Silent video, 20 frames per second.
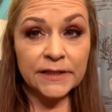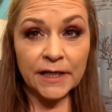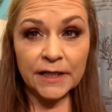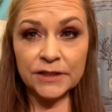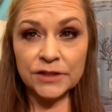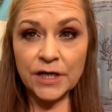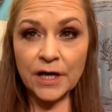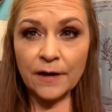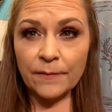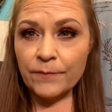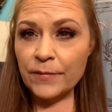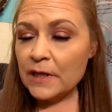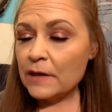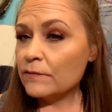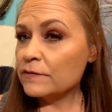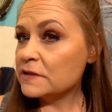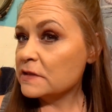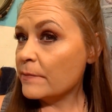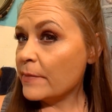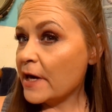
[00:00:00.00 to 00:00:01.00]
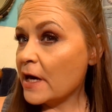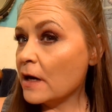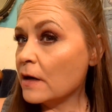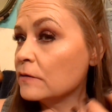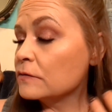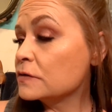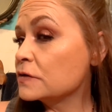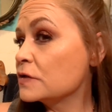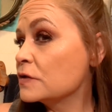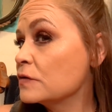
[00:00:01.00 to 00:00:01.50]
touch-up. It was
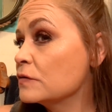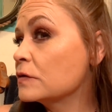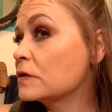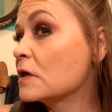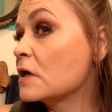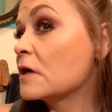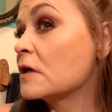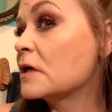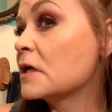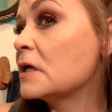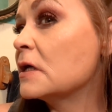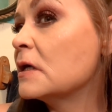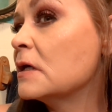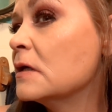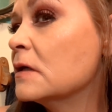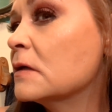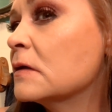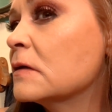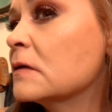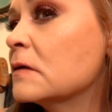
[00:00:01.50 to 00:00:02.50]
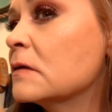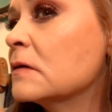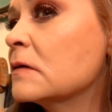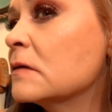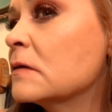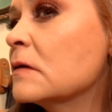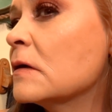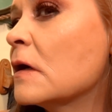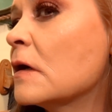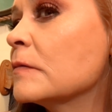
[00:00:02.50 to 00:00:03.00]
about 2:30,
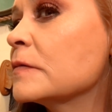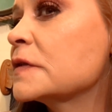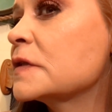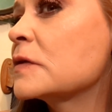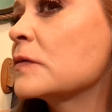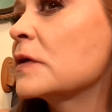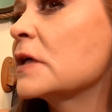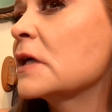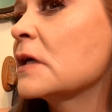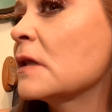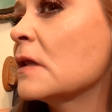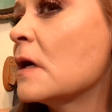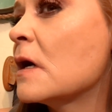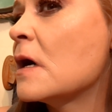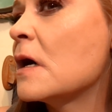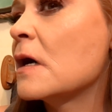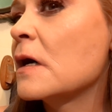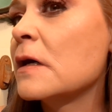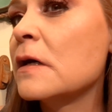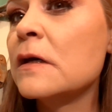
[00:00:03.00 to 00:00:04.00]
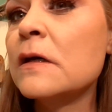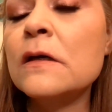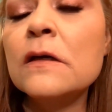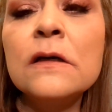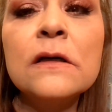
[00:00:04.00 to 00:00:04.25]
almost 3 o'clock.